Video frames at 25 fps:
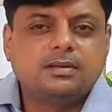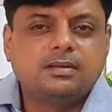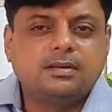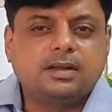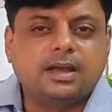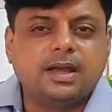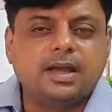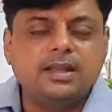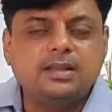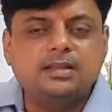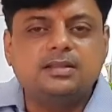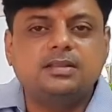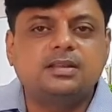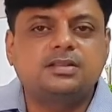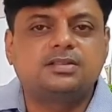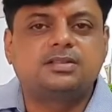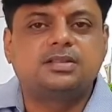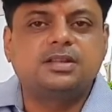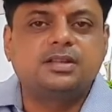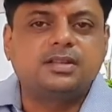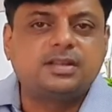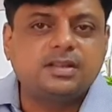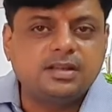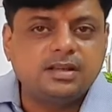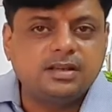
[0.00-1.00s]
In the
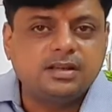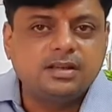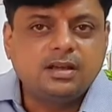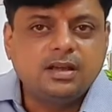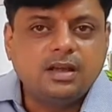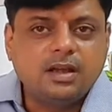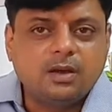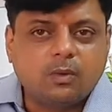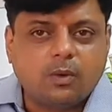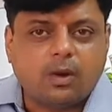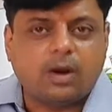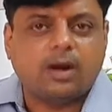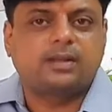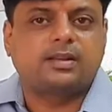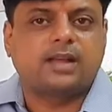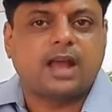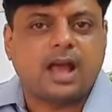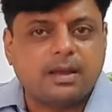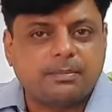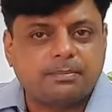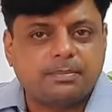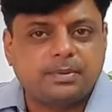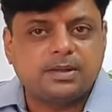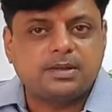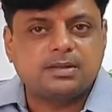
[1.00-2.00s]
GD, what has
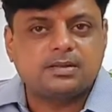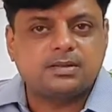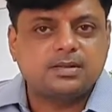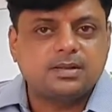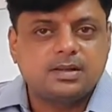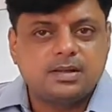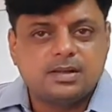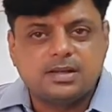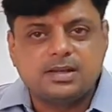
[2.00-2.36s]
happened?